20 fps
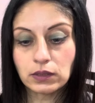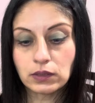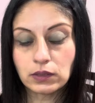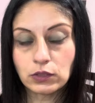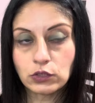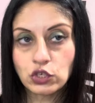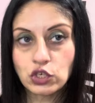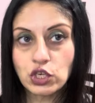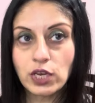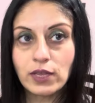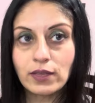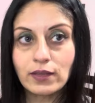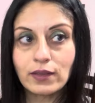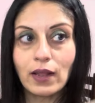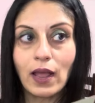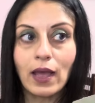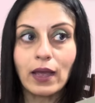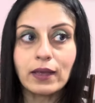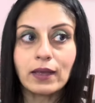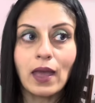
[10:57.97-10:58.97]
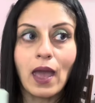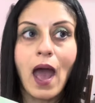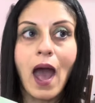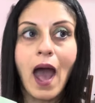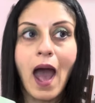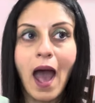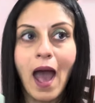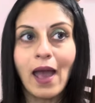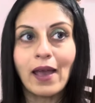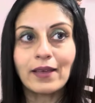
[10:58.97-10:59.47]
she's like a
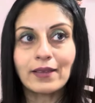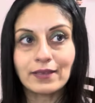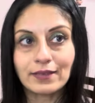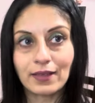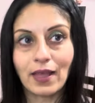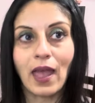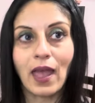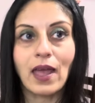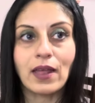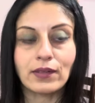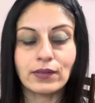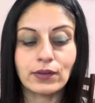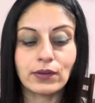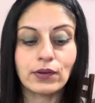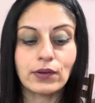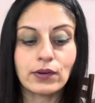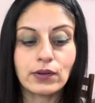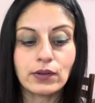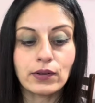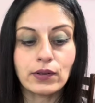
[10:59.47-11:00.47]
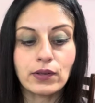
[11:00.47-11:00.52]
high standard.